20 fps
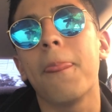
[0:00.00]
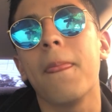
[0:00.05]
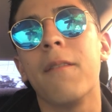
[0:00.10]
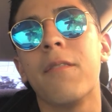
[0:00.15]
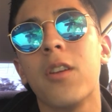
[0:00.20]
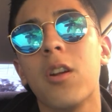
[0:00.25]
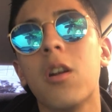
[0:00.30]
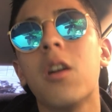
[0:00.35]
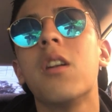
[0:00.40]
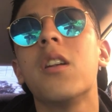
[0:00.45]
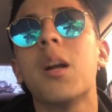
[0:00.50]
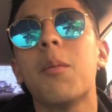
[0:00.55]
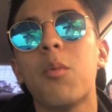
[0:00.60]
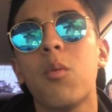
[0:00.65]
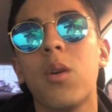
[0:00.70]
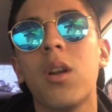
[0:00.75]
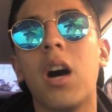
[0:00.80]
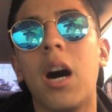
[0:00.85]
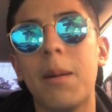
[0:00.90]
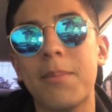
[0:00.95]
if your
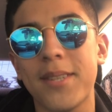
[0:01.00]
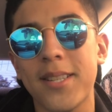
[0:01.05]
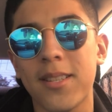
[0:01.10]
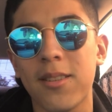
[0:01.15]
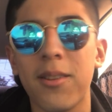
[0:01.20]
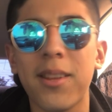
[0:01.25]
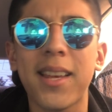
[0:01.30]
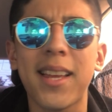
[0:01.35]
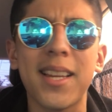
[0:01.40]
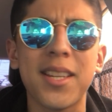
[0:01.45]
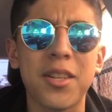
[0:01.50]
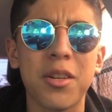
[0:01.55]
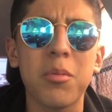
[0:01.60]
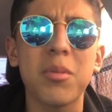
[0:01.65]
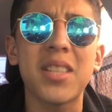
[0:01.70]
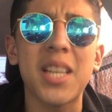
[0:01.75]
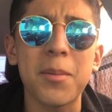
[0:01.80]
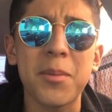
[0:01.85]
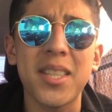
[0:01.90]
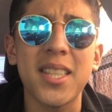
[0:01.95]
number one option is only getting 2
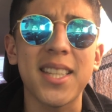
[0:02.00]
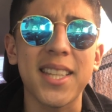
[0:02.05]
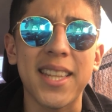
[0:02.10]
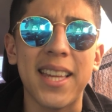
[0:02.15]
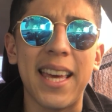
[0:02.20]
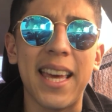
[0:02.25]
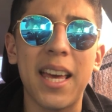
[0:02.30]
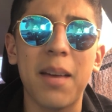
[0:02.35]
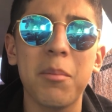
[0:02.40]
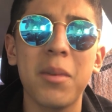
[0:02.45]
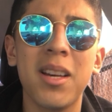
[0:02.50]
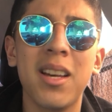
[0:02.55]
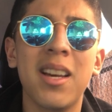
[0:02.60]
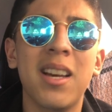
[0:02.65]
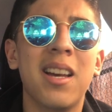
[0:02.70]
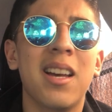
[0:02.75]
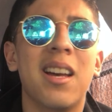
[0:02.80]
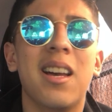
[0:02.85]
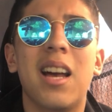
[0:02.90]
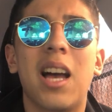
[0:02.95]
receptions a game,
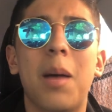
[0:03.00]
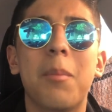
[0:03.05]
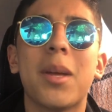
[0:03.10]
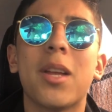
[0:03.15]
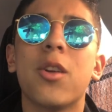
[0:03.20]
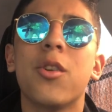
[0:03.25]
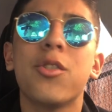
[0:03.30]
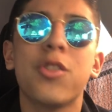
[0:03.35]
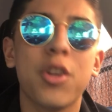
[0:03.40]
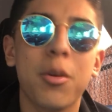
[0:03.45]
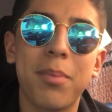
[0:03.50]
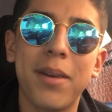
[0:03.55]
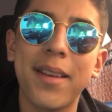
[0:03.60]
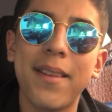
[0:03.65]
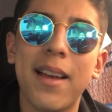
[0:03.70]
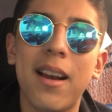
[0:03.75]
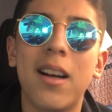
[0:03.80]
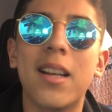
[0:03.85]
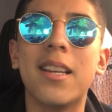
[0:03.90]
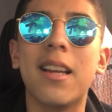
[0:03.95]
I mean, who do you
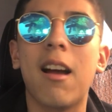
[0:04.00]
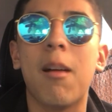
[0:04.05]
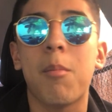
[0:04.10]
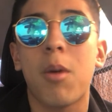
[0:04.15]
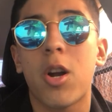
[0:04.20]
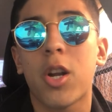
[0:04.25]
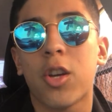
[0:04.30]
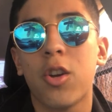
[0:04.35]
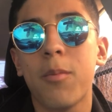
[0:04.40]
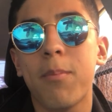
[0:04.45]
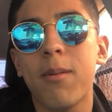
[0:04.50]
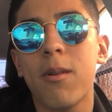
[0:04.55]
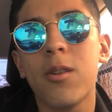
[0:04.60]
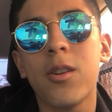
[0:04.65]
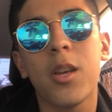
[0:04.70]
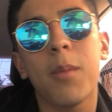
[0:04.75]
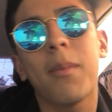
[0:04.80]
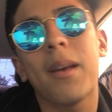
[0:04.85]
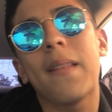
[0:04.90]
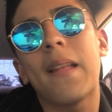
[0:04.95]
blame that on? Amari Cooper, or
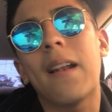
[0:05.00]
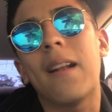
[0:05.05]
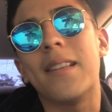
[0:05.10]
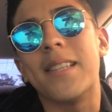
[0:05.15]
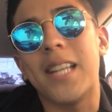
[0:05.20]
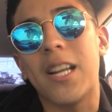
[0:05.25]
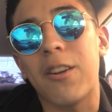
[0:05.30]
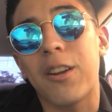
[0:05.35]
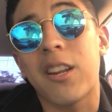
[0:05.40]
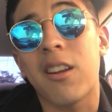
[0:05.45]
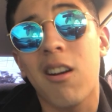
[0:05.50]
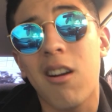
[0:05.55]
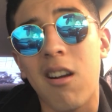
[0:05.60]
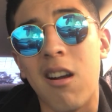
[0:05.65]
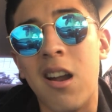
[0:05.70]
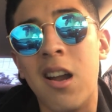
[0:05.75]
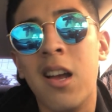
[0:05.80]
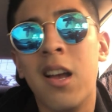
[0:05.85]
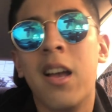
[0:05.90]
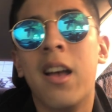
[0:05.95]
do you blame that on Derek
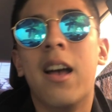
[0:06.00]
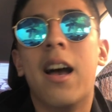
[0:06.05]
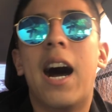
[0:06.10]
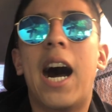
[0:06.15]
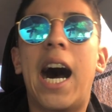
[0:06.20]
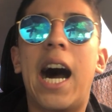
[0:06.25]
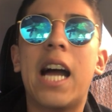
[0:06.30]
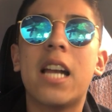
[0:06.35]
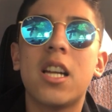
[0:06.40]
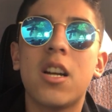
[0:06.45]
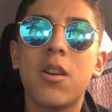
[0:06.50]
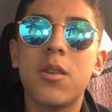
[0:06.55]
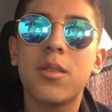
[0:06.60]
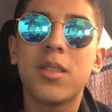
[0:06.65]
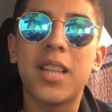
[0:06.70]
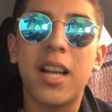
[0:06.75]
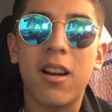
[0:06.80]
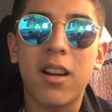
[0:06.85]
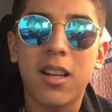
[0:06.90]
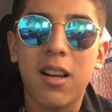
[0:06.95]
Carr? I
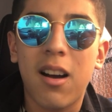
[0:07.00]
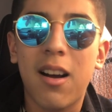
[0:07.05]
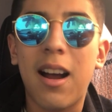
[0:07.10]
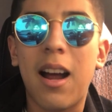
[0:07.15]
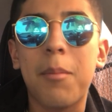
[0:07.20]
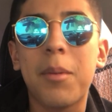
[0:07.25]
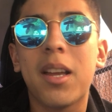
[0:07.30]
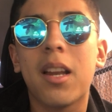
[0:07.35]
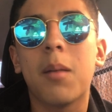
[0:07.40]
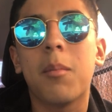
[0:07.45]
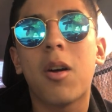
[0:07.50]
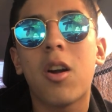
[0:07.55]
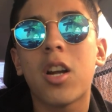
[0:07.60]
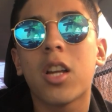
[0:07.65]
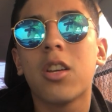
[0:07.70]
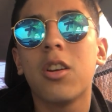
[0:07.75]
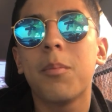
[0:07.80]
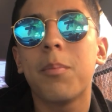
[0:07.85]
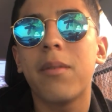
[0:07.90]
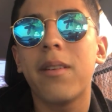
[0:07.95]
know
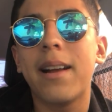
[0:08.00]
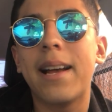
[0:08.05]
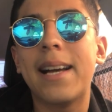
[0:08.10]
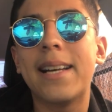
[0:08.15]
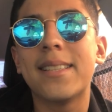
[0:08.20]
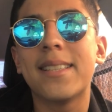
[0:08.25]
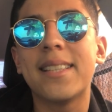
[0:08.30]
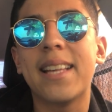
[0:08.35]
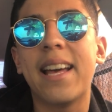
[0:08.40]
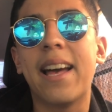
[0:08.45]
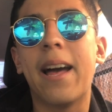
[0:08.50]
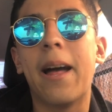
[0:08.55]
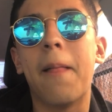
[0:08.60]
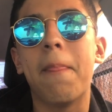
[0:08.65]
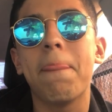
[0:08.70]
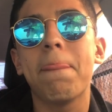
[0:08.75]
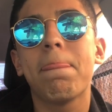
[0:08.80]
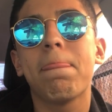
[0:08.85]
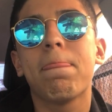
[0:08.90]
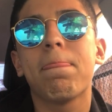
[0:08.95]
Amari Cooper has
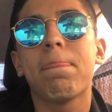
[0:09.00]
that.